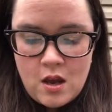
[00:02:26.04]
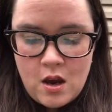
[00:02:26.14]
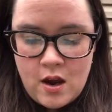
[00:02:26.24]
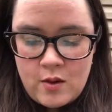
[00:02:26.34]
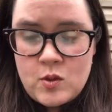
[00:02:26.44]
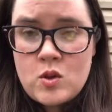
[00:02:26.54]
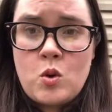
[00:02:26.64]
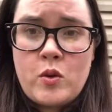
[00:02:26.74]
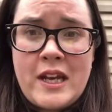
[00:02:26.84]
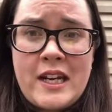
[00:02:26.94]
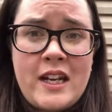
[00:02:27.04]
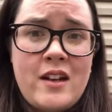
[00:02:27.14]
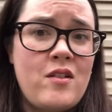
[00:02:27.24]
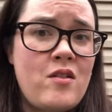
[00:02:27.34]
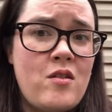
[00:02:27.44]
I was told that it
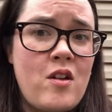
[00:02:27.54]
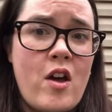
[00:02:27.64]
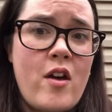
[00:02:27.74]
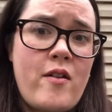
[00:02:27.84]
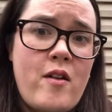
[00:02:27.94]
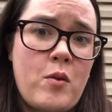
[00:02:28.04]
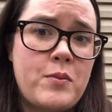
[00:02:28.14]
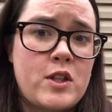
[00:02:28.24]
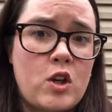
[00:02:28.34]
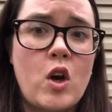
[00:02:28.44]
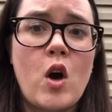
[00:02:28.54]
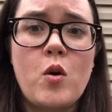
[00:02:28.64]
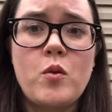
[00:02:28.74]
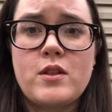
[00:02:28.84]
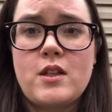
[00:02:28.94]
helps their
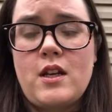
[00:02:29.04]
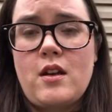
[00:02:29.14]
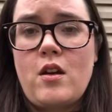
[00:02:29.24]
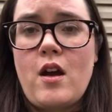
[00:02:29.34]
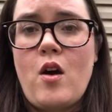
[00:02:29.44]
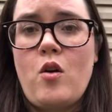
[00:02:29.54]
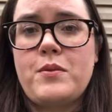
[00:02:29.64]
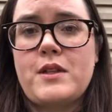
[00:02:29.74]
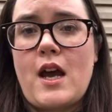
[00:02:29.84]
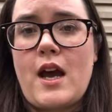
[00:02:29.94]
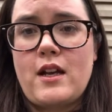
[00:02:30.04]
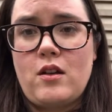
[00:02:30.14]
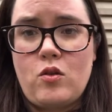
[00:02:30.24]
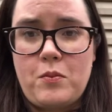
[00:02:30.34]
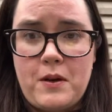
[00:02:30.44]
coat, it helps add a
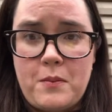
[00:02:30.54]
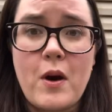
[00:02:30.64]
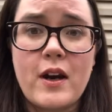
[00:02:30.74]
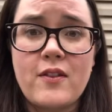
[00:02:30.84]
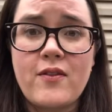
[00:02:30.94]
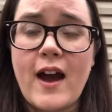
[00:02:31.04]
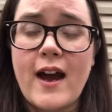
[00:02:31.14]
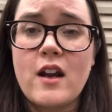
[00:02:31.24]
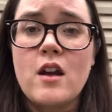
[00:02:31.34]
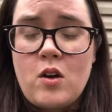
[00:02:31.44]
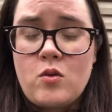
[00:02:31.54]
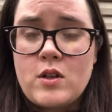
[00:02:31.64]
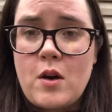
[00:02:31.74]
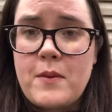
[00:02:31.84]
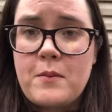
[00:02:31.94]
little bit of body fat, you know, to
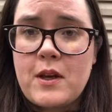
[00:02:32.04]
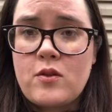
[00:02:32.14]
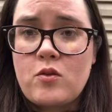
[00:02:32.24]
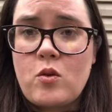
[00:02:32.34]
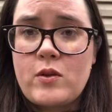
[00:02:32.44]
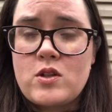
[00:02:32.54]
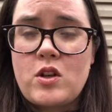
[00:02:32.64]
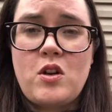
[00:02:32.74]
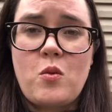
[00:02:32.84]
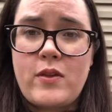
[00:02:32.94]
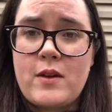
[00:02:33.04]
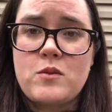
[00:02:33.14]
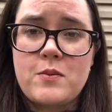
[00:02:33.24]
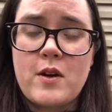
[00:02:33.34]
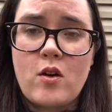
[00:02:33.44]
help them get through the winter. You don't want them
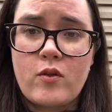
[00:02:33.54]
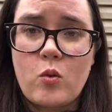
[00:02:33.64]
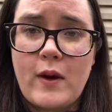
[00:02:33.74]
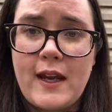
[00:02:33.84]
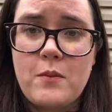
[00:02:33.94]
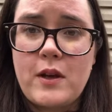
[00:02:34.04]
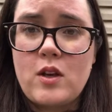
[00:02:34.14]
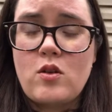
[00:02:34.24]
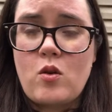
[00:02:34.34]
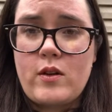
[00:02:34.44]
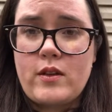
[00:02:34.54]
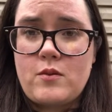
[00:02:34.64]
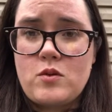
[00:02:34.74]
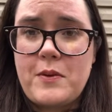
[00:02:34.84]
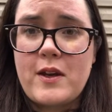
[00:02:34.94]
to be overweight, but you don't want
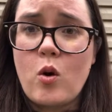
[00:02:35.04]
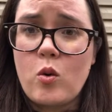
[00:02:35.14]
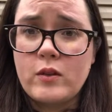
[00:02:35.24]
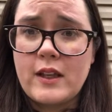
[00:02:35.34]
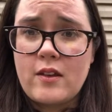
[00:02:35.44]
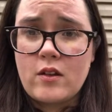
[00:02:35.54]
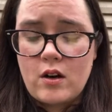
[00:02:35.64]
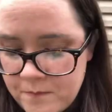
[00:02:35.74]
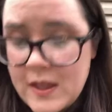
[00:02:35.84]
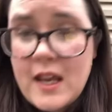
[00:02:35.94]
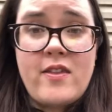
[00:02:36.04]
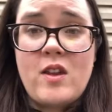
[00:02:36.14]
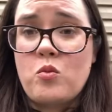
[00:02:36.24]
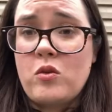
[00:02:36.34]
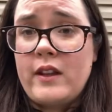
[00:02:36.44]
them to be cold either. They, and they
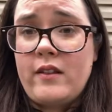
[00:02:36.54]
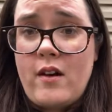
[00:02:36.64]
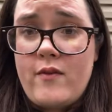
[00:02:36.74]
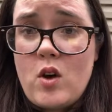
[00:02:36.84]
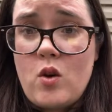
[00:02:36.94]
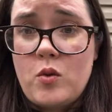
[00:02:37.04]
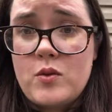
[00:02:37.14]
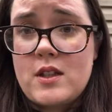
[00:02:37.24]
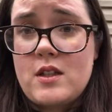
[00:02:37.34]
really love the oats.